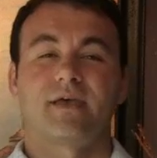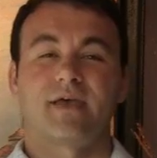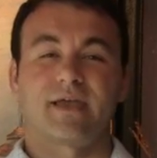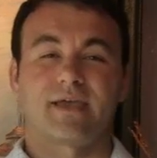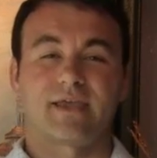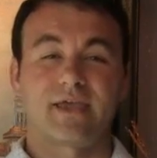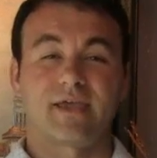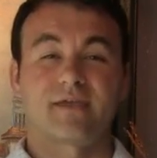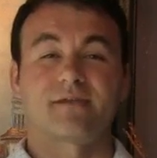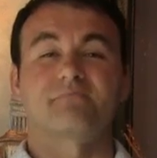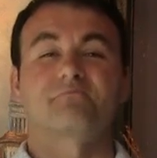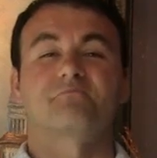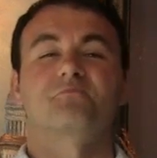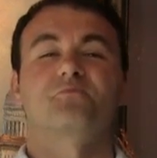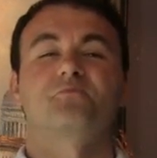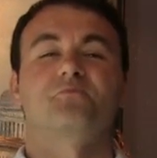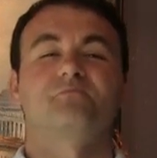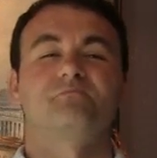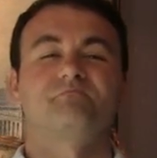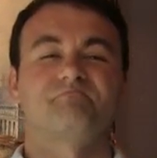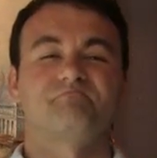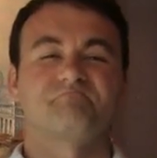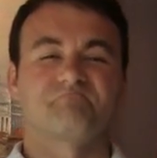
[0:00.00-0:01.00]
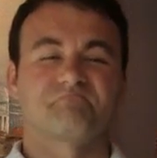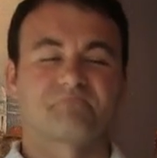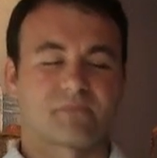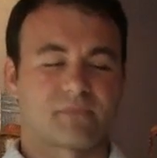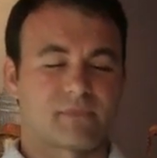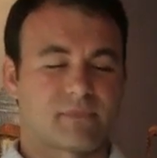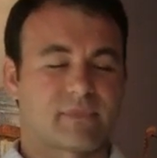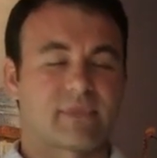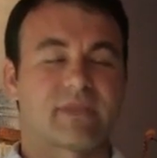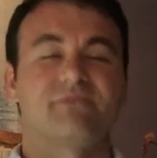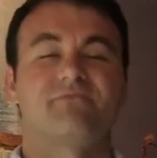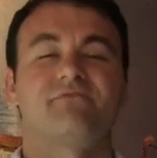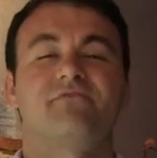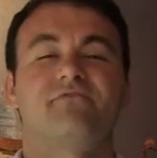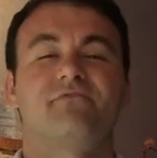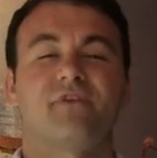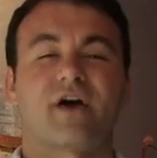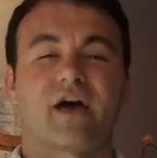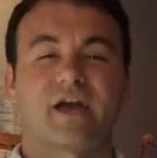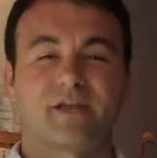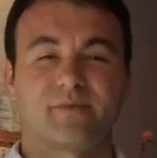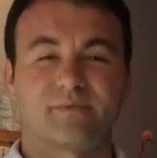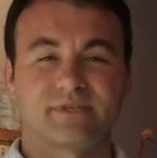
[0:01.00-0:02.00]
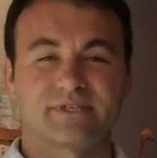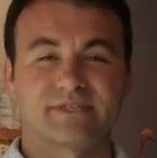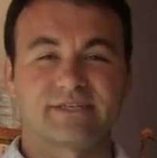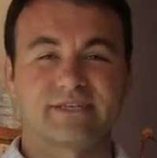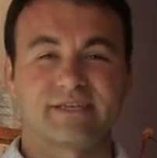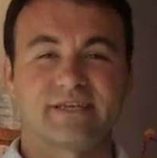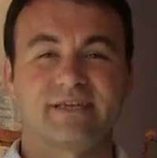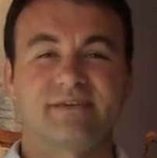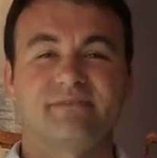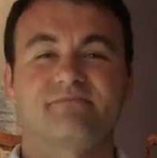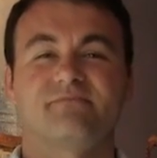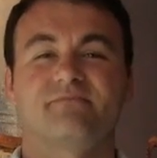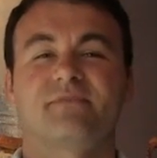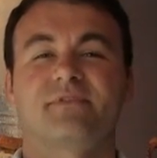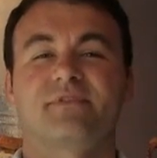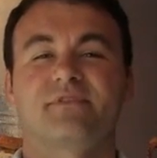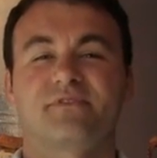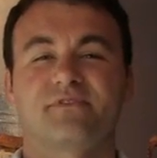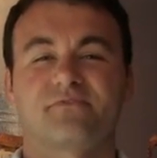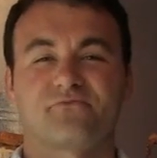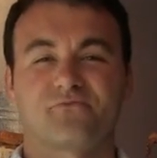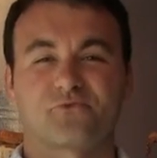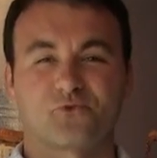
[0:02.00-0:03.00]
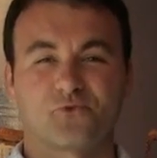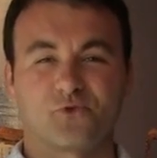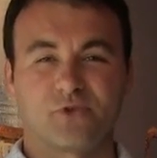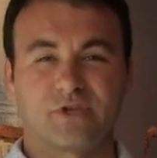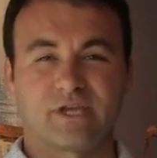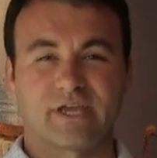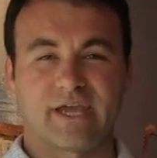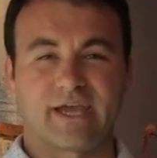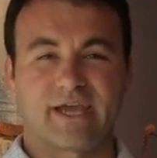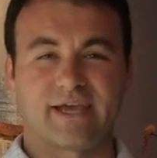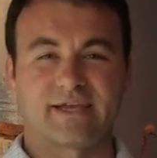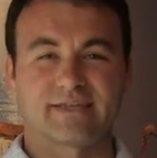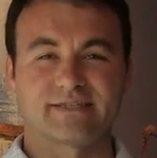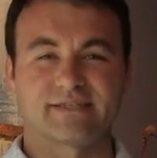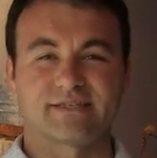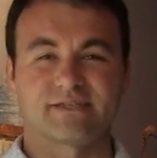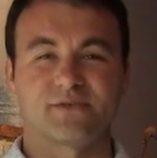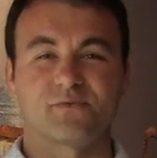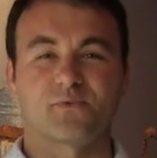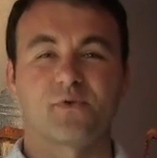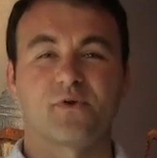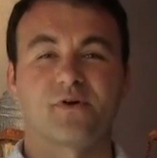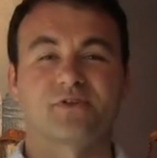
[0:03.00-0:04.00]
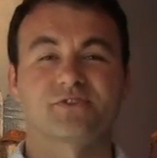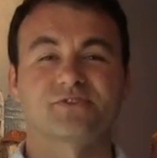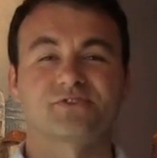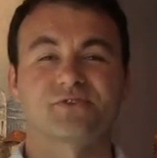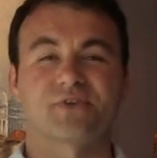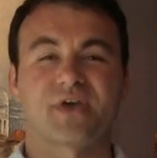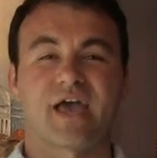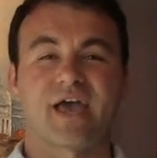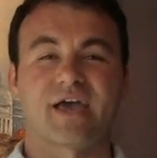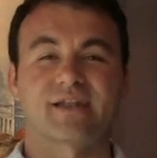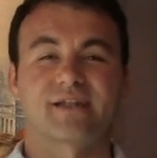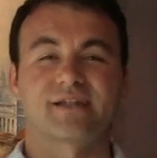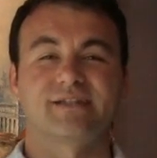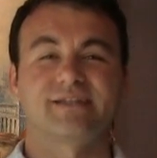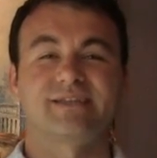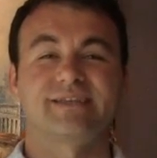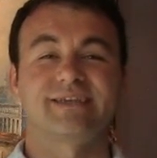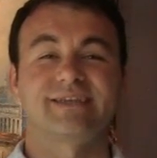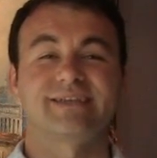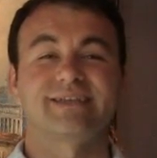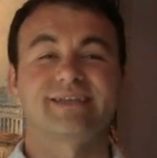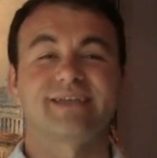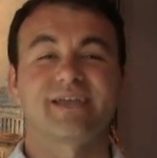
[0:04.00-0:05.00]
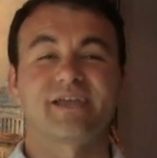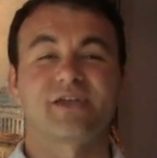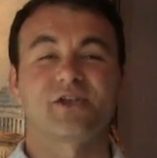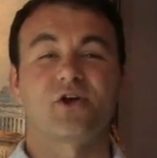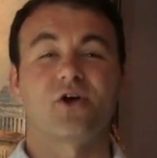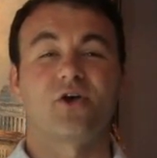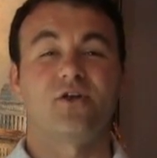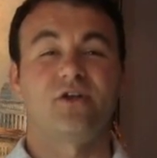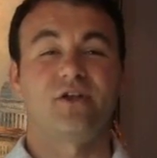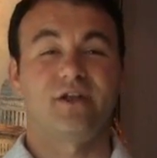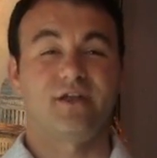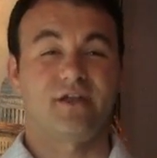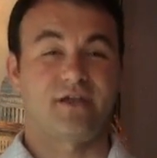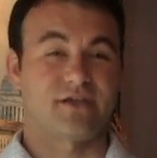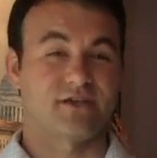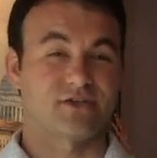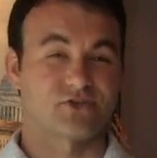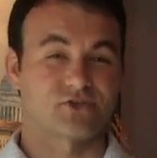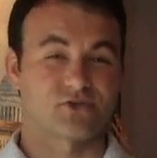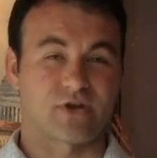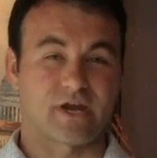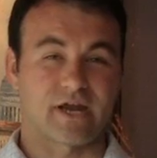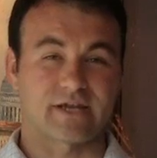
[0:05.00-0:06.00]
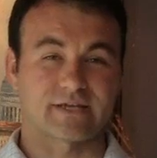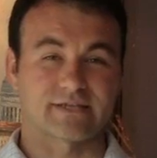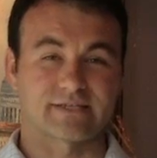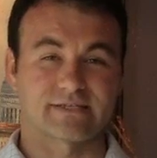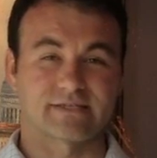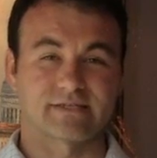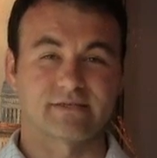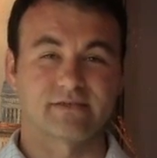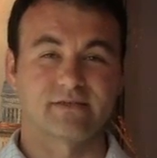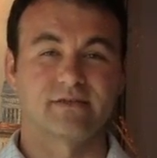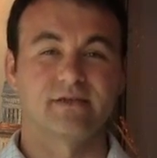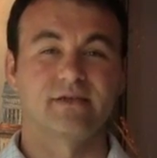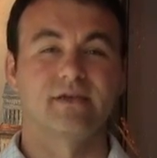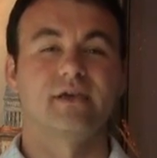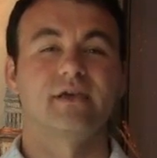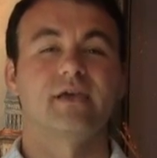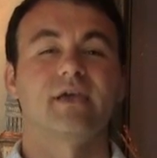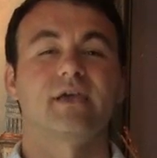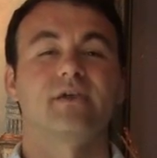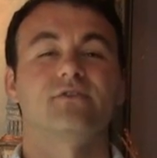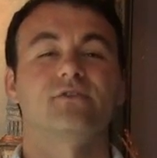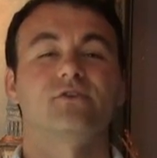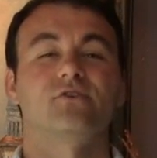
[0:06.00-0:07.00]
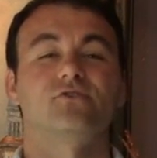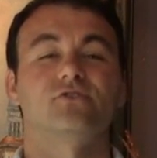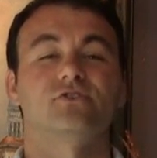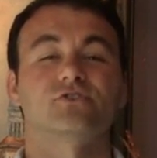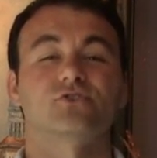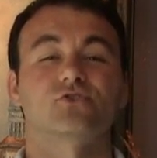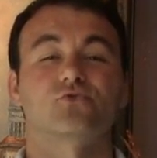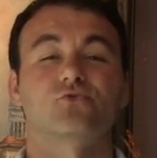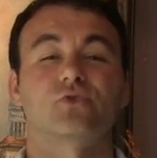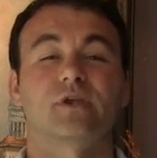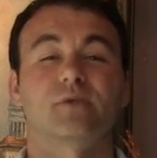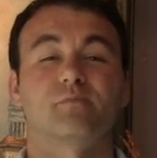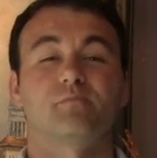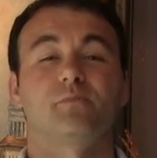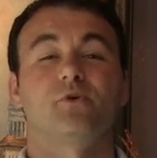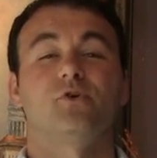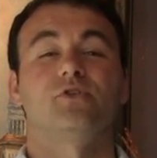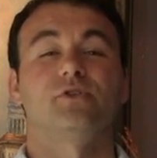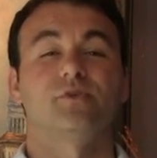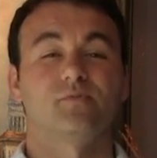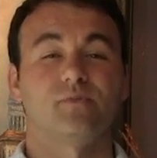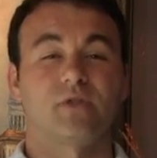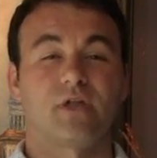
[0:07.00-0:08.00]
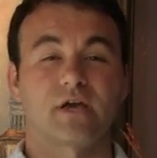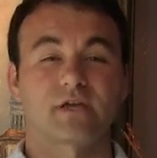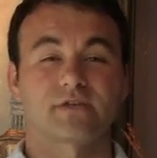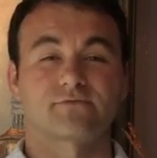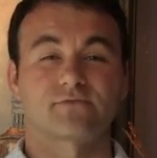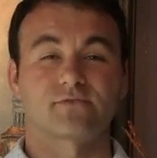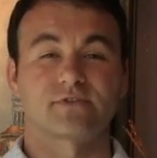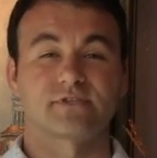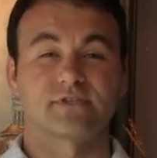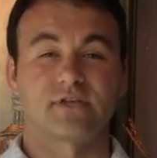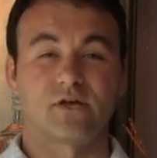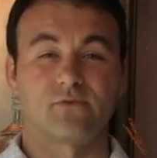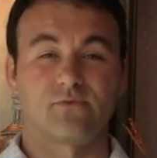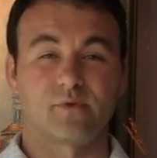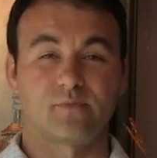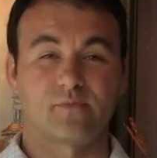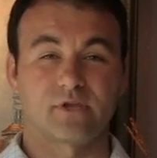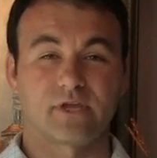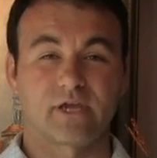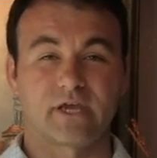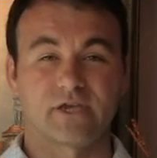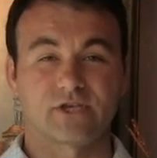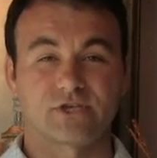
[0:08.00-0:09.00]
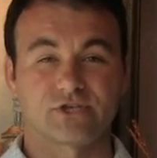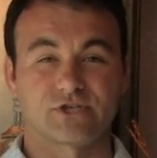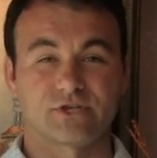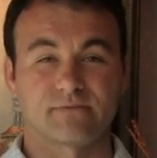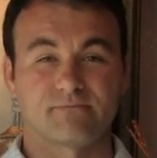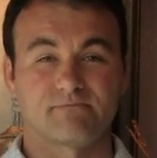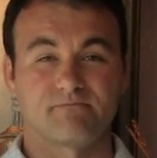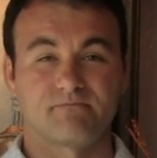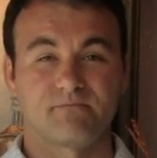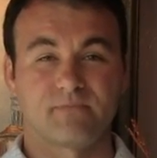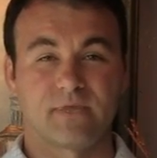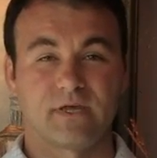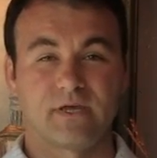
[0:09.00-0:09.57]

Again, vitamin C, the ferulic acid, and then we also added DNA and RNA extracts. And they're just great building blocks for cell replication.